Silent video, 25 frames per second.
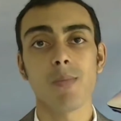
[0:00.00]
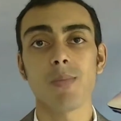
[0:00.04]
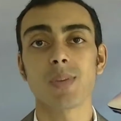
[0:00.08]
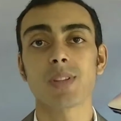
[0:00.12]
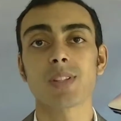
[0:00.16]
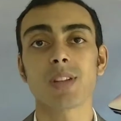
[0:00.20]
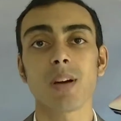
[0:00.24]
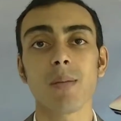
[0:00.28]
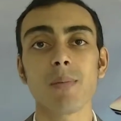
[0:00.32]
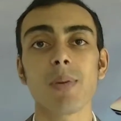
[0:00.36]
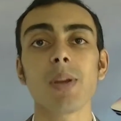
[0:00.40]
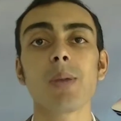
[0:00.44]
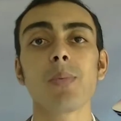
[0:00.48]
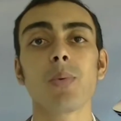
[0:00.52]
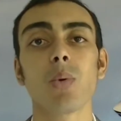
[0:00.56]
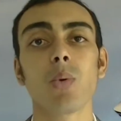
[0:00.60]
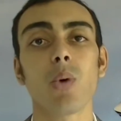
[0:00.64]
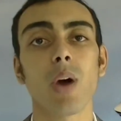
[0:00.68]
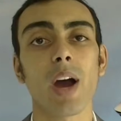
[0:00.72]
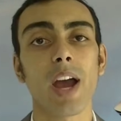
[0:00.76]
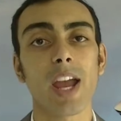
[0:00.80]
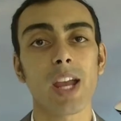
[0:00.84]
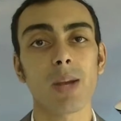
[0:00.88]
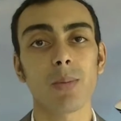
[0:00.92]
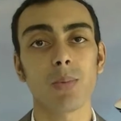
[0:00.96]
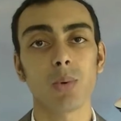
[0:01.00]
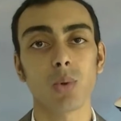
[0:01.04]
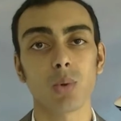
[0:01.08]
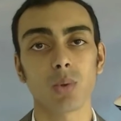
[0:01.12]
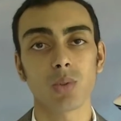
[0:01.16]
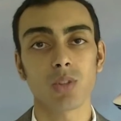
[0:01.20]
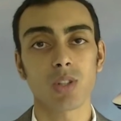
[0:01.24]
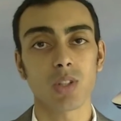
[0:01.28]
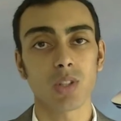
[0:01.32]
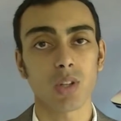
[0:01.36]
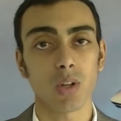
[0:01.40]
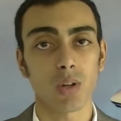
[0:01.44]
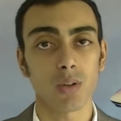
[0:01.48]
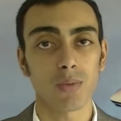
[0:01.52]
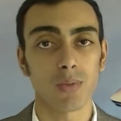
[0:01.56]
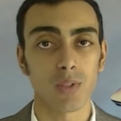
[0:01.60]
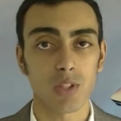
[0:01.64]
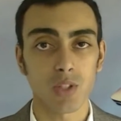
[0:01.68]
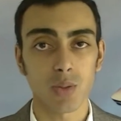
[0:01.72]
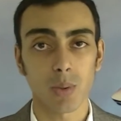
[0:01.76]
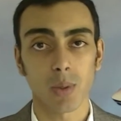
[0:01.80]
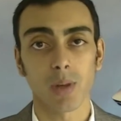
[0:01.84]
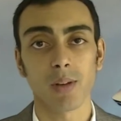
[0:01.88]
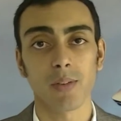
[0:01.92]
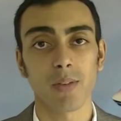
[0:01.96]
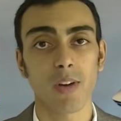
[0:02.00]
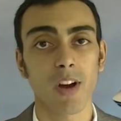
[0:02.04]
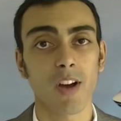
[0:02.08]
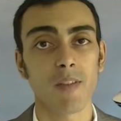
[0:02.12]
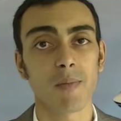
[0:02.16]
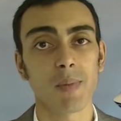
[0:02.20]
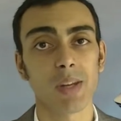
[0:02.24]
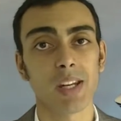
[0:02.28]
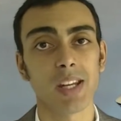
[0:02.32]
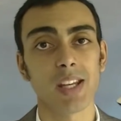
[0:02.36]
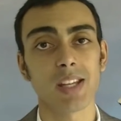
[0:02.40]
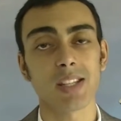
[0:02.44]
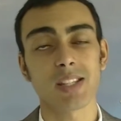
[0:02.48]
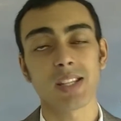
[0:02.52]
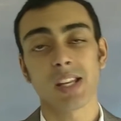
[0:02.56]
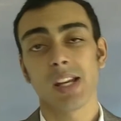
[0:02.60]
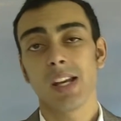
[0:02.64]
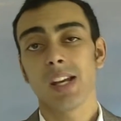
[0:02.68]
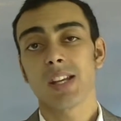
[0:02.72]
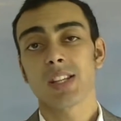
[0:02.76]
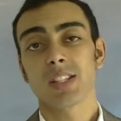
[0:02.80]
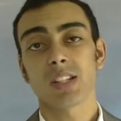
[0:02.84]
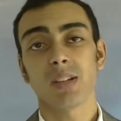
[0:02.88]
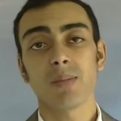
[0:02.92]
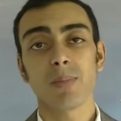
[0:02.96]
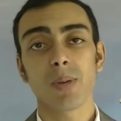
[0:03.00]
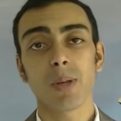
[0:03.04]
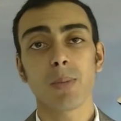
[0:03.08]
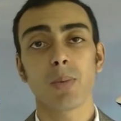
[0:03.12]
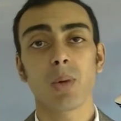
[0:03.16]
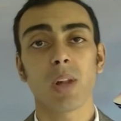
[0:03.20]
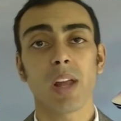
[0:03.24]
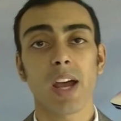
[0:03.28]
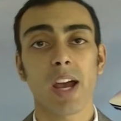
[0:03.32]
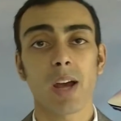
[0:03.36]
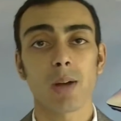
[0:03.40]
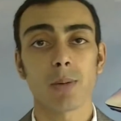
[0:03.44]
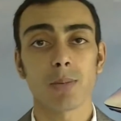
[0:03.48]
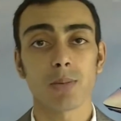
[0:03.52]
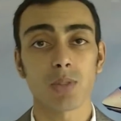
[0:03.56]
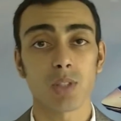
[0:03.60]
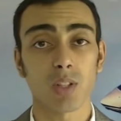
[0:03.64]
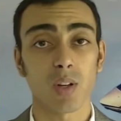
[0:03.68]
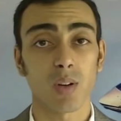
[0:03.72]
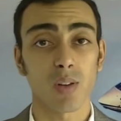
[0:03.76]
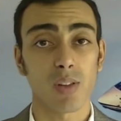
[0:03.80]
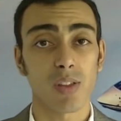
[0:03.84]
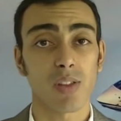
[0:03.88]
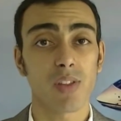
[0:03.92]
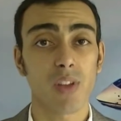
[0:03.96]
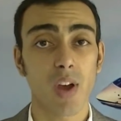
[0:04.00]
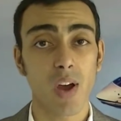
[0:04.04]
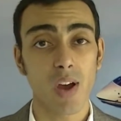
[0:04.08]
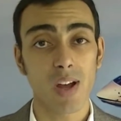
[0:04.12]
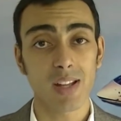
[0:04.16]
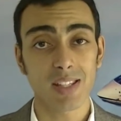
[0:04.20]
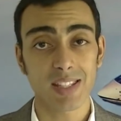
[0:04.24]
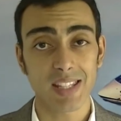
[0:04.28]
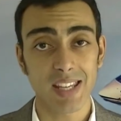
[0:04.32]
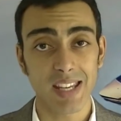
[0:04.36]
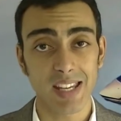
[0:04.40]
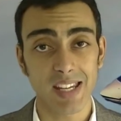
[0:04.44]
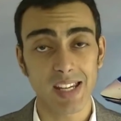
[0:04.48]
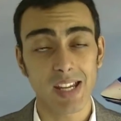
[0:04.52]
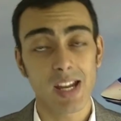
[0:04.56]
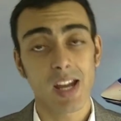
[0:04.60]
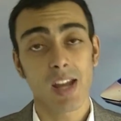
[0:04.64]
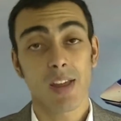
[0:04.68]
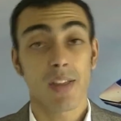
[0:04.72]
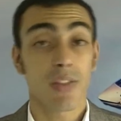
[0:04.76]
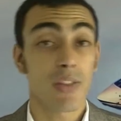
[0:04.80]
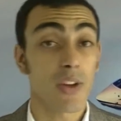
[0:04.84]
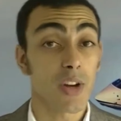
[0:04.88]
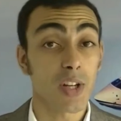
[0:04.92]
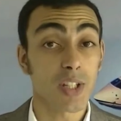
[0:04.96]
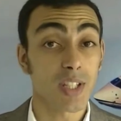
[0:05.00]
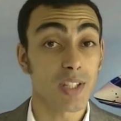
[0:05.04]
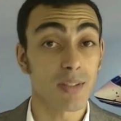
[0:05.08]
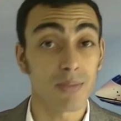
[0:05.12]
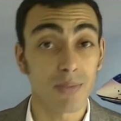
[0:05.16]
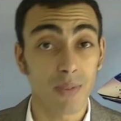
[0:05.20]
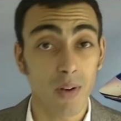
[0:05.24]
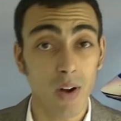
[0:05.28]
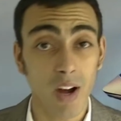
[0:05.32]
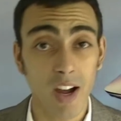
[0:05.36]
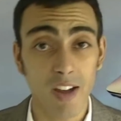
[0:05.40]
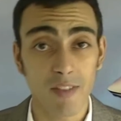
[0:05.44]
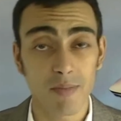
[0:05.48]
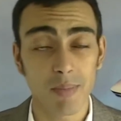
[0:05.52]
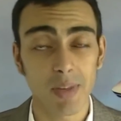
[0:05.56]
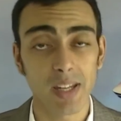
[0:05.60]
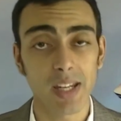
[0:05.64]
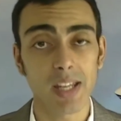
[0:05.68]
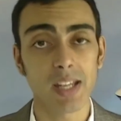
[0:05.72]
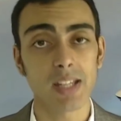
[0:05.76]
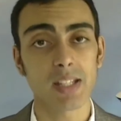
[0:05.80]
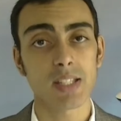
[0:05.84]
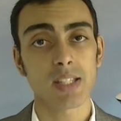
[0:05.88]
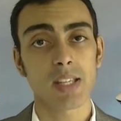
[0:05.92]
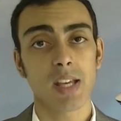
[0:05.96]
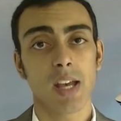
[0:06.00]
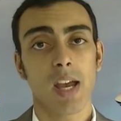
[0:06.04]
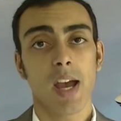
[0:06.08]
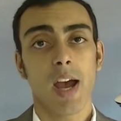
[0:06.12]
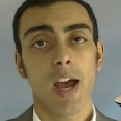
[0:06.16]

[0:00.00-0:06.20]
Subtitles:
Some people are able to go for 25 minutes, some people are able to go 30, 35 minutes,